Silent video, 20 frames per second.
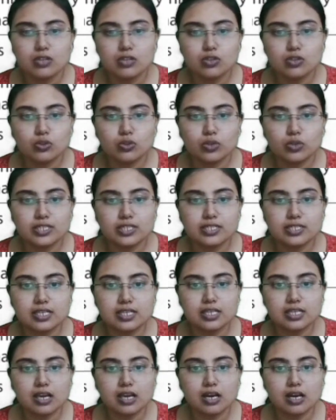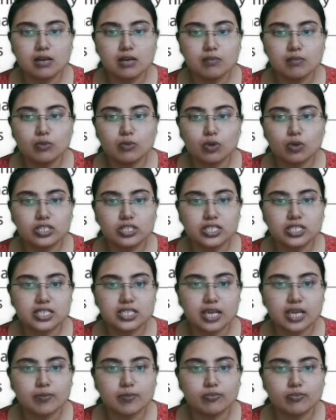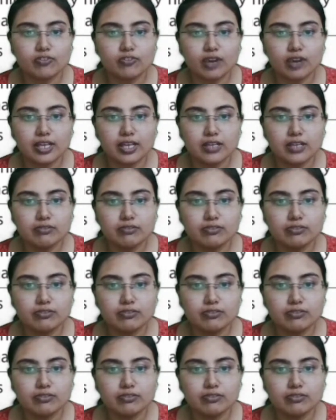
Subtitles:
So you see here MODY type 5